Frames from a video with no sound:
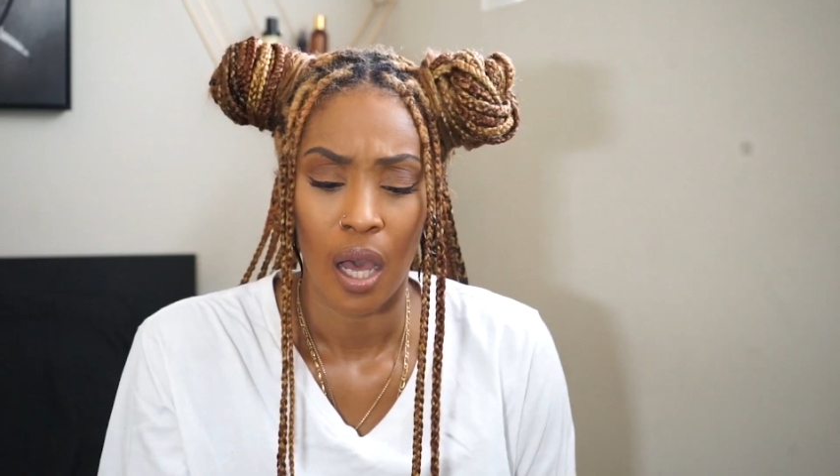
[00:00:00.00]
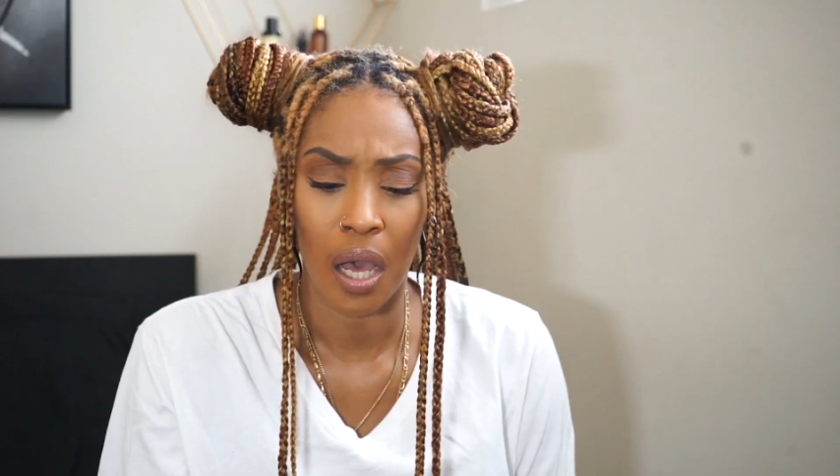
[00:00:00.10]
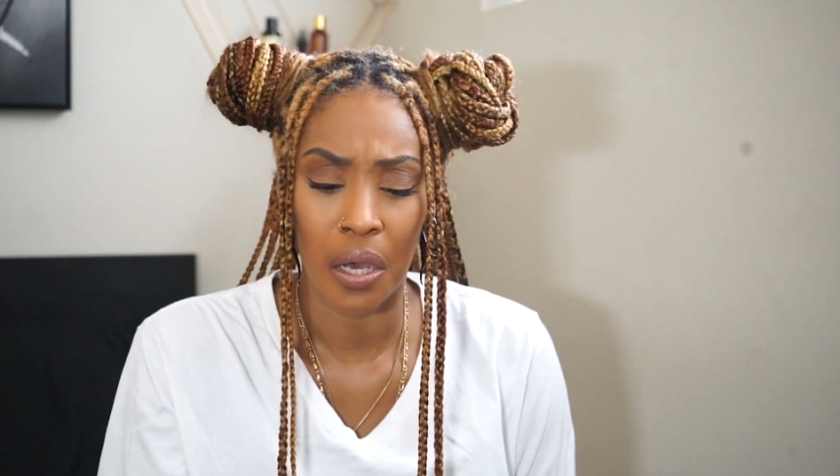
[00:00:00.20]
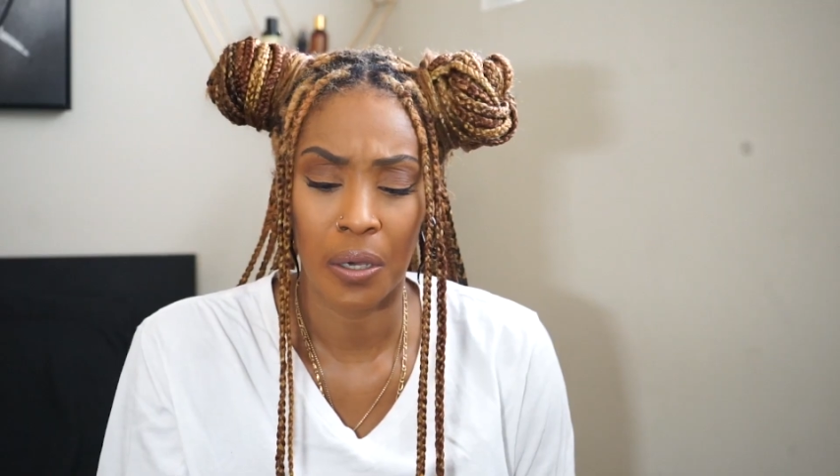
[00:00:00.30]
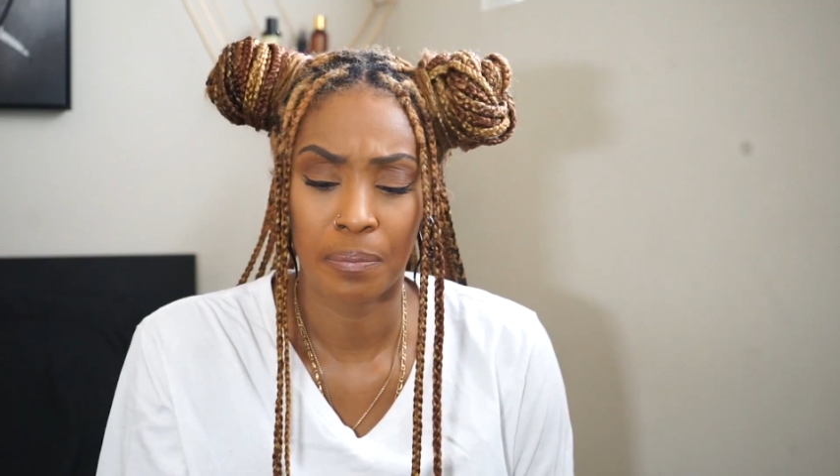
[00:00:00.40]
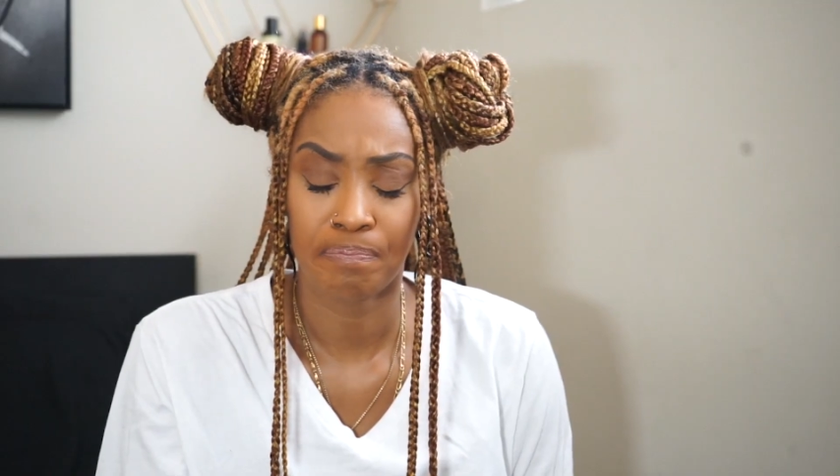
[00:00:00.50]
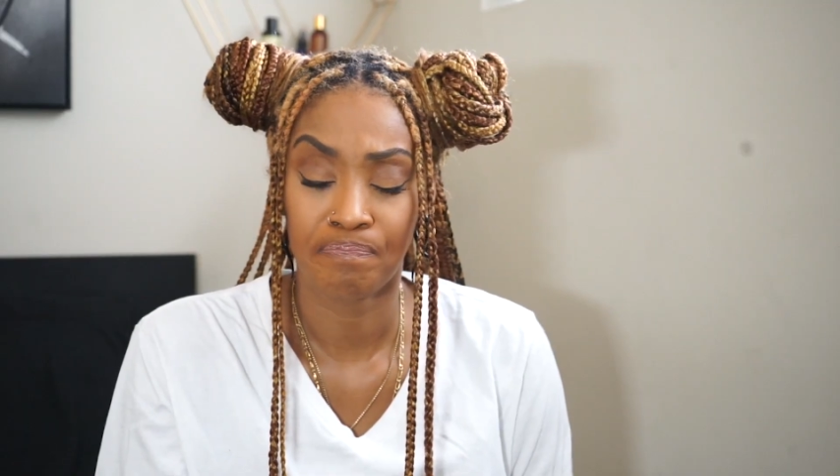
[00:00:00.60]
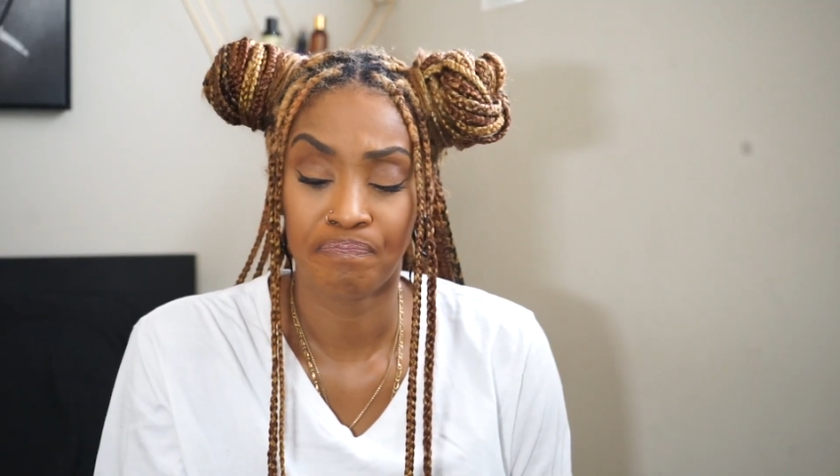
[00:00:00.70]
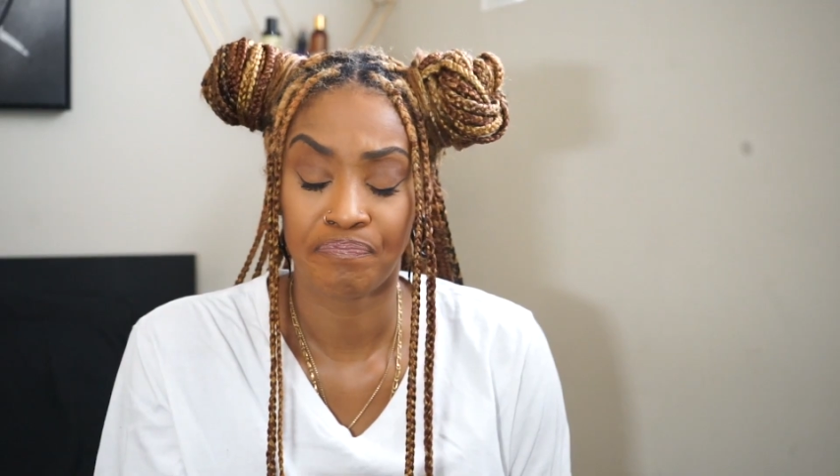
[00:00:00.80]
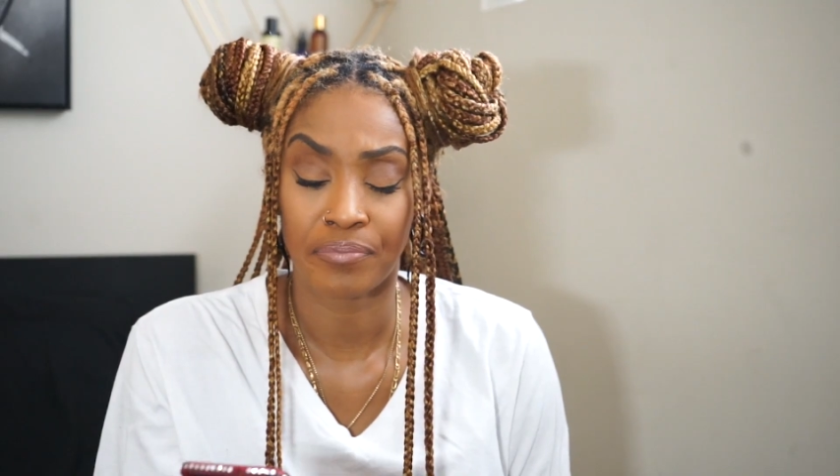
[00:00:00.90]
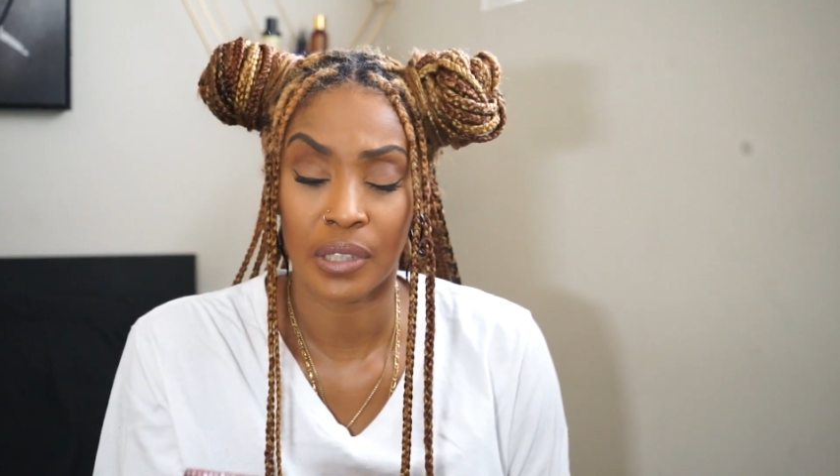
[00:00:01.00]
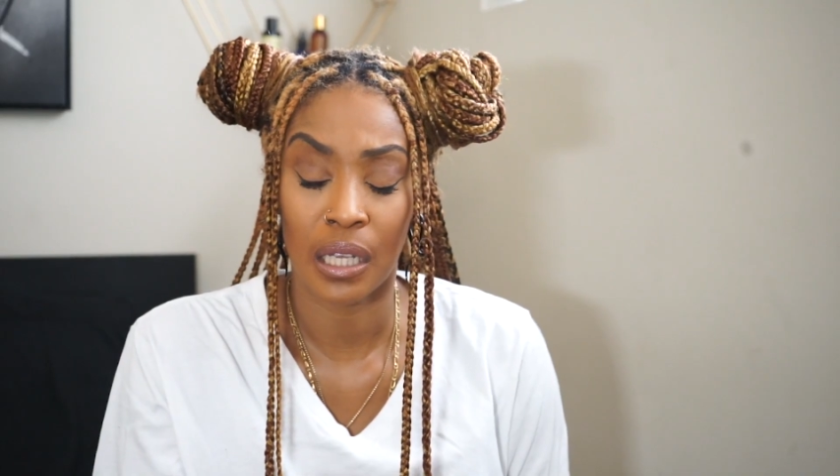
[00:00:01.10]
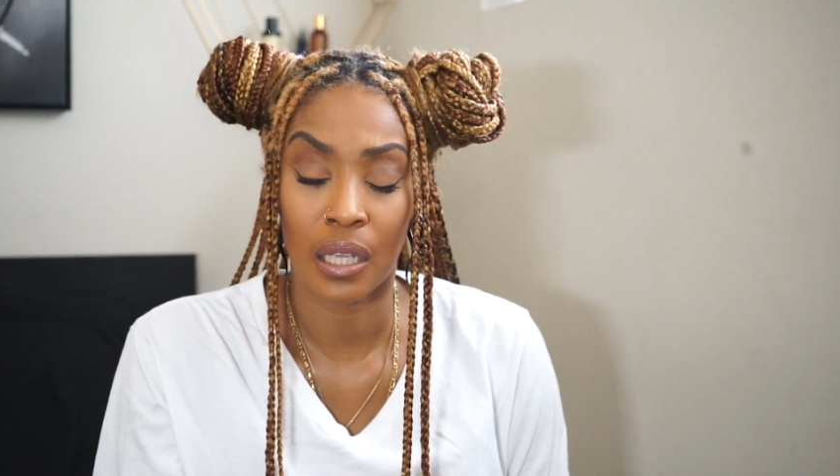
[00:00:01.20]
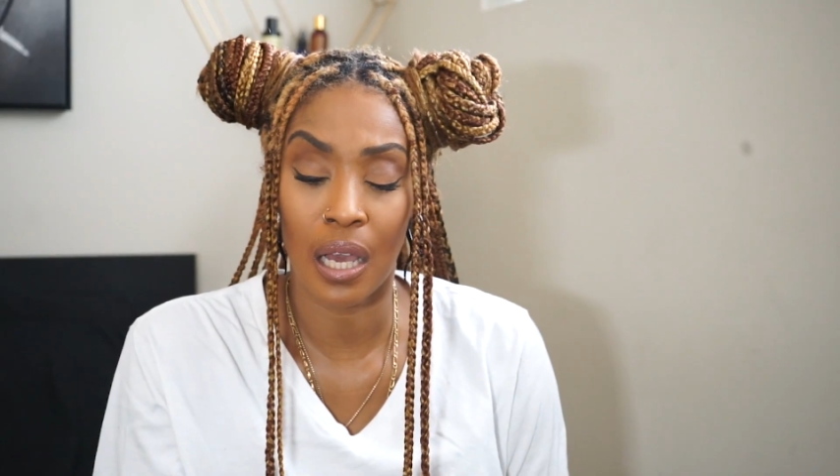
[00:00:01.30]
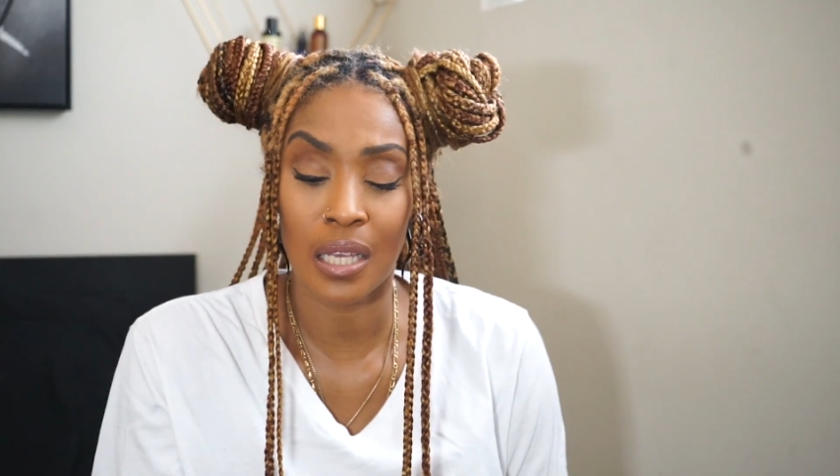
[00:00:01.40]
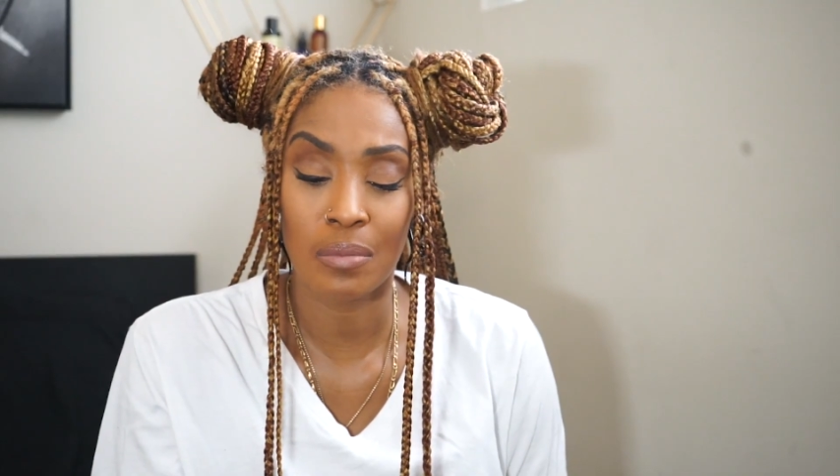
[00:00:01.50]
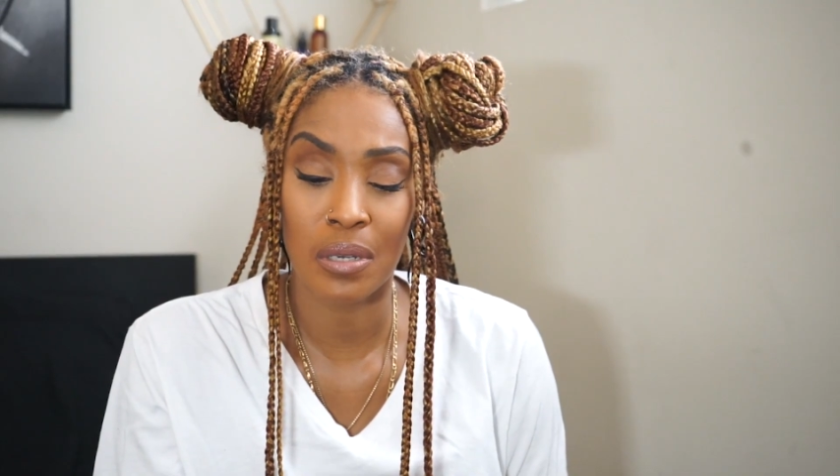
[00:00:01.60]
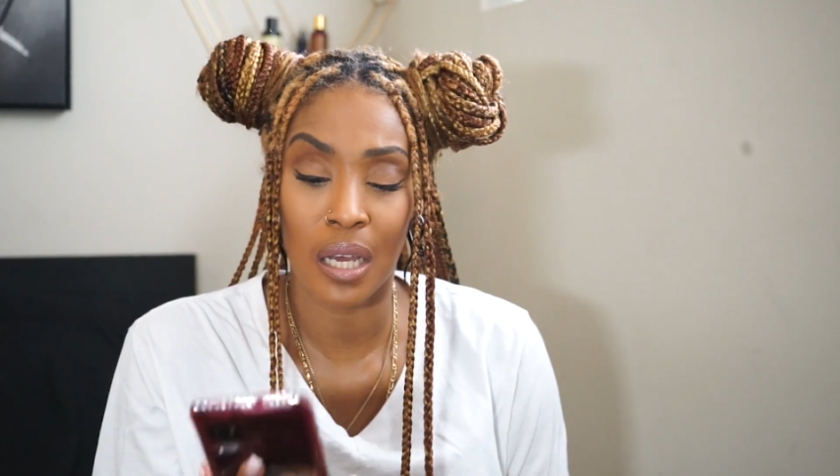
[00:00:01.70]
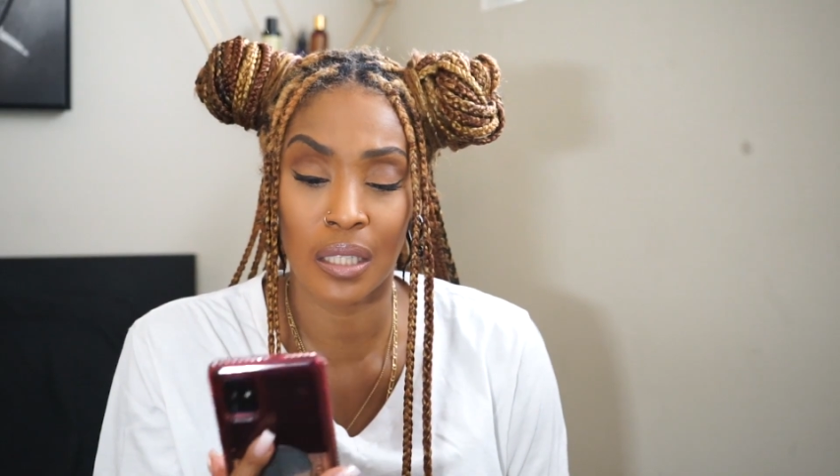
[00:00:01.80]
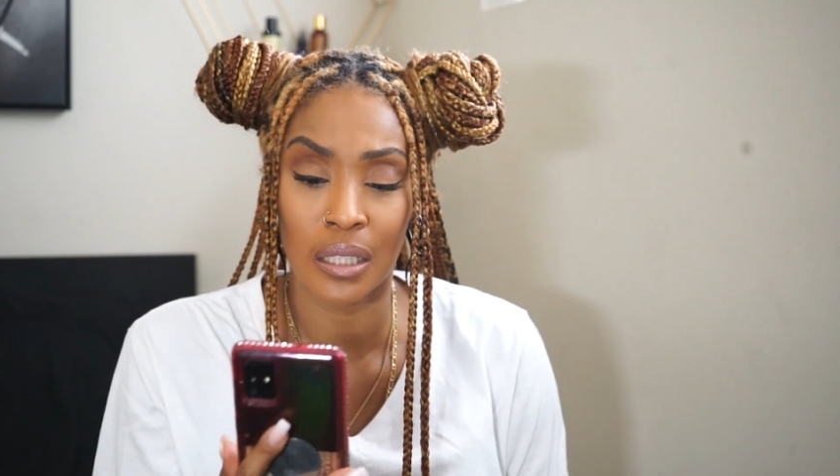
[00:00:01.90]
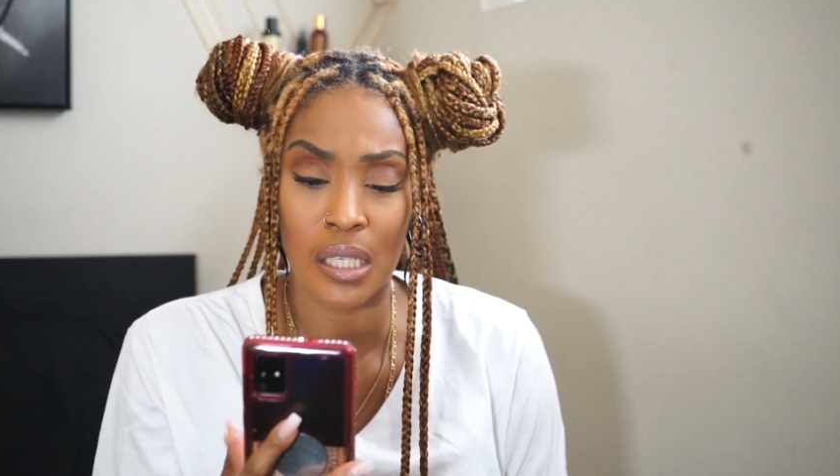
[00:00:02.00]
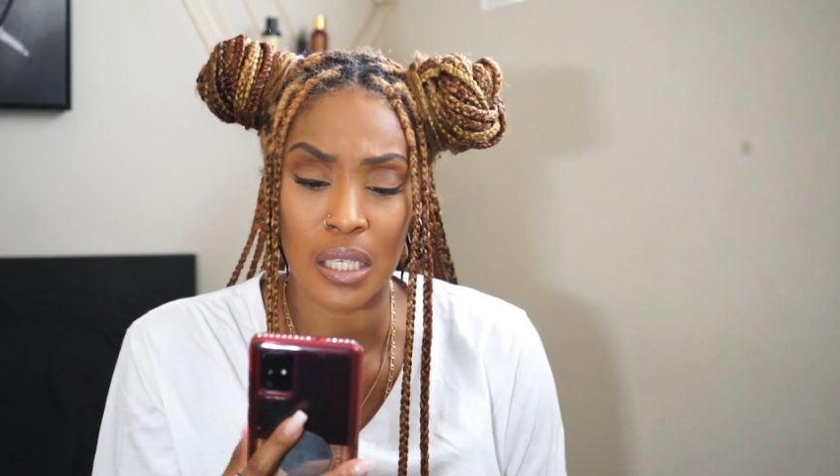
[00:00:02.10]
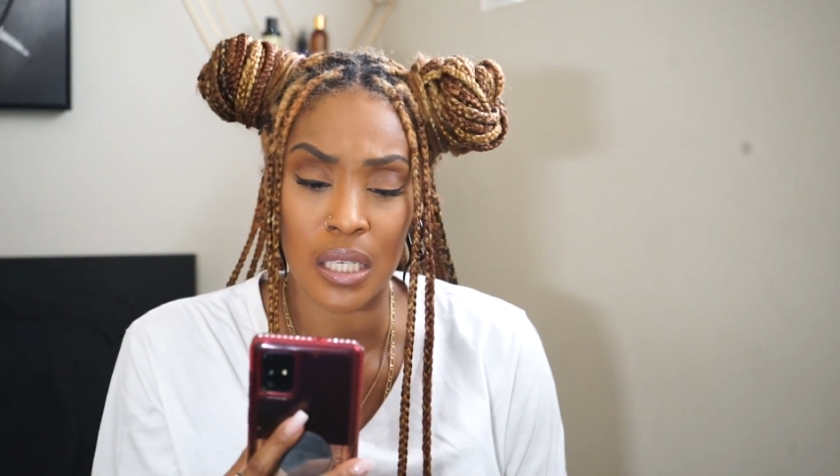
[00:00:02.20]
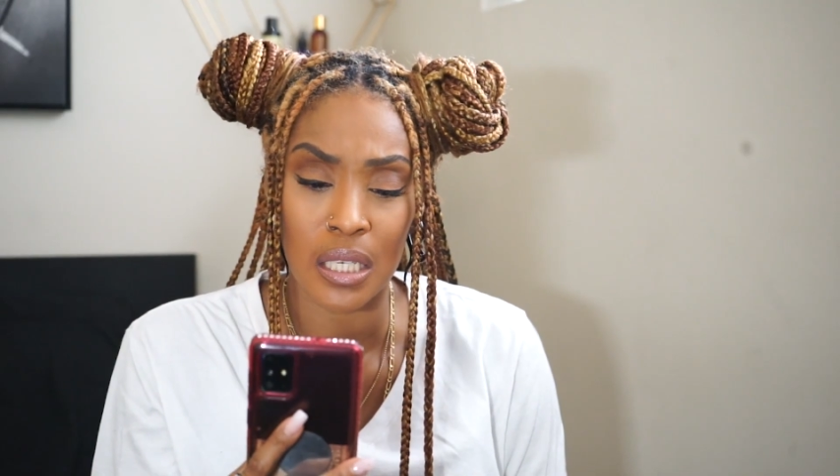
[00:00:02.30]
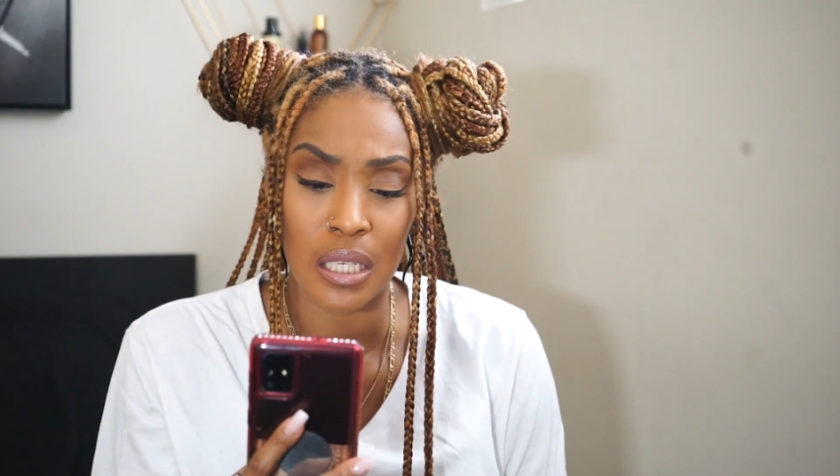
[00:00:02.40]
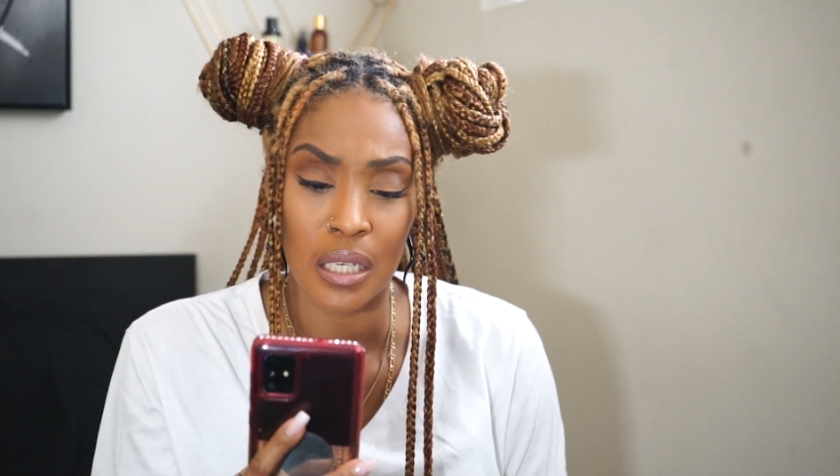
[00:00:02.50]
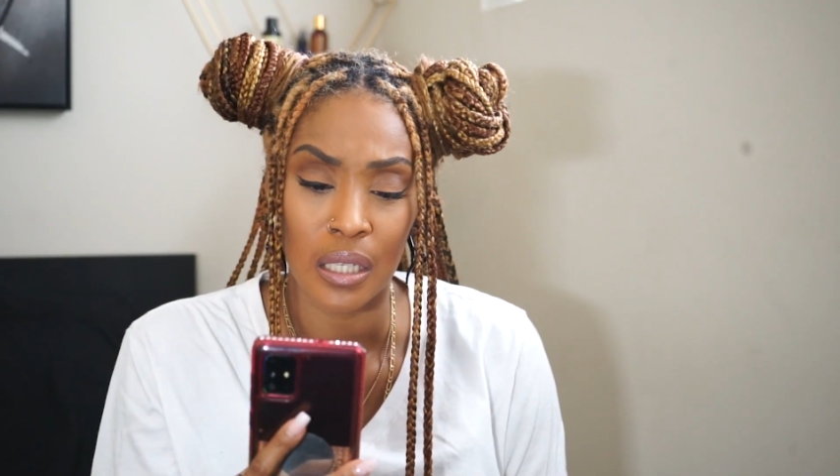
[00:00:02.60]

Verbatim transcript: Um, last but not least,